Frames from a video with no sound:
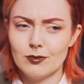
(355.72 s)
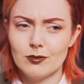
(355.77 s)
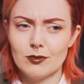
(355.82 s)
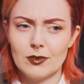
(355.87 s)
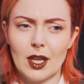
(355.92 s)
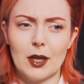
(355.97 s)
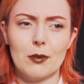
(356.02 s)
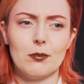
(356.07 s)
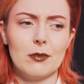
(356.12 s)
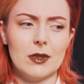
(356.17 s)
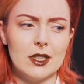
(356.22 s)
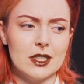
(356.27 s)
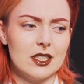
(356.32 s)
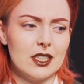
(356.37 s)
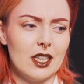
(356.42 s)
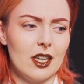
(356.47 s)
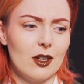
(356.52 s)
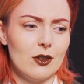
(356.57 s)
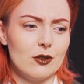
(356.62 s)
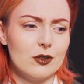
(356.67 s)
get
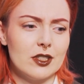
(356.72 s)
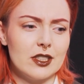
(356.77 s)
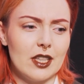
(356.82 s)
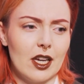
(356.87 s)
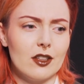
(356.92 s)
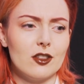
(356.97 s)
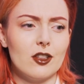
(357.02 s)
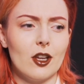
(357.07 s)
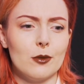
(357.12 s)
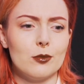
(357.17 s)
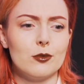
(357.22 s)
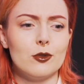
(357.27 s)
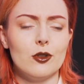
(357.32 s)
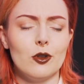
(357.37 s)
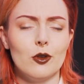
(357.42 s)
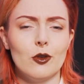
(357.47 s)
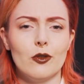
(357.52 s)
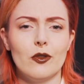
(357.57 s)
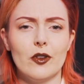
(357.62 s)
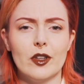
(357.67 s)
myself psyched up
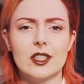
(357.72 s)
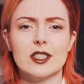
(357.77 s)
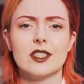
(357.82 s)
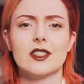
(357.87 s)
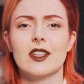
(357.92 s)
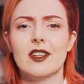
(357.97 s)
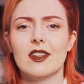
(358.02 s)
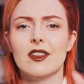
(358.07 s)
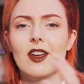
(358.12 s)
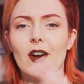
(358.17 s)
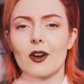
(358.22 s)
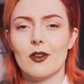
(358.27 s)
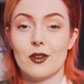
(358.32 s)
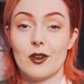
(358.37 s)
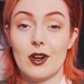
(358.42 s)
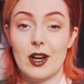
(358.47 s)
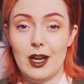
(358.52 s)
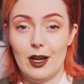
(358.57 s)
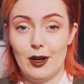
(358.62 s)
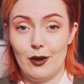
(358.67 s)
to finishing the other
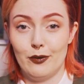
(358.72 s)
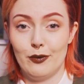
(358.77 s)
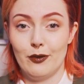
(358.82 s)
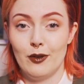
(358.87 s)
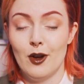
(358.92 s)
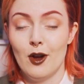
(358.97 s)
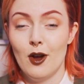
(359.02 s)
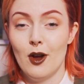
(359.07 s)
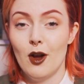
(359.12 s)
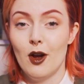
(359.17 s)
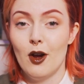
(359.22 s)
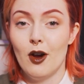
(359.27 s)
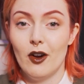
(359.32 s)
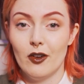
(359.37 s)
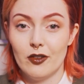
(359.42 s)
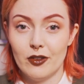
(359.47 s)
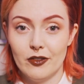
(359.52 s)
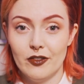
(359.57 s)
half of the